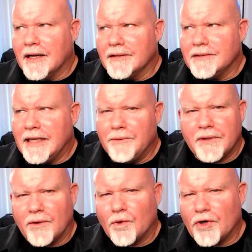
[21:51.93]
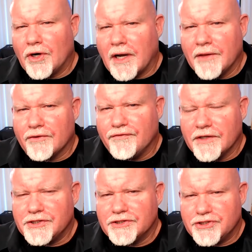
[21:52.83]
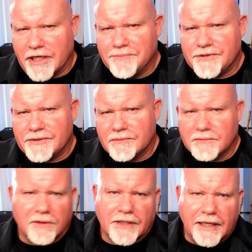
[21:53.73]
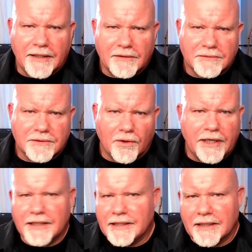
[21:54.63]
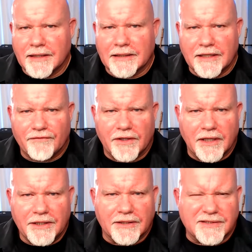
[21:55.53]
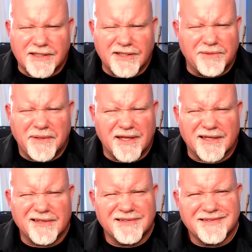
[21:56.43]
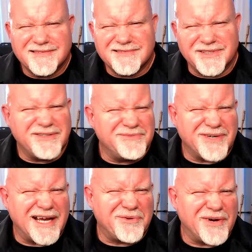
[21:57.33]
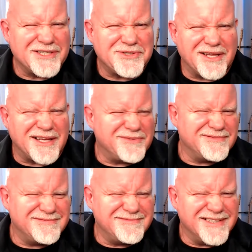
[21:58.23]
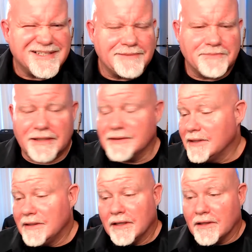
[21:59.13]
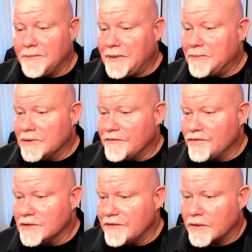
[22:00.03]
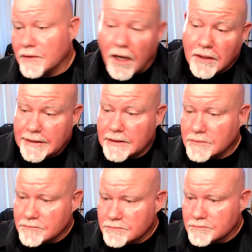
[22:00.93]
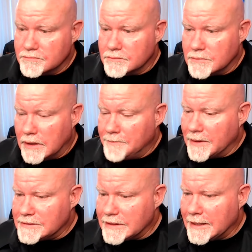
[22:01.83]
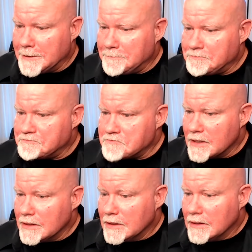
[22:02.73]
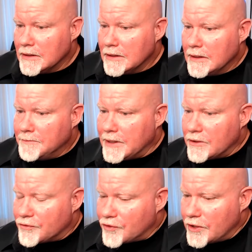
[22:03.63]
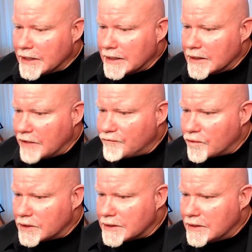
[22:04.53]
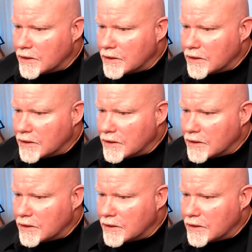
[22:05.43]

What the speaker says: he would order either fish and chips, okay, or he'd get like liver and onions, and you'd be like, dude, we're at a restaurant, like, really? But a lot of people love their liver. I'll eat it. But Beer 30, I've worked in all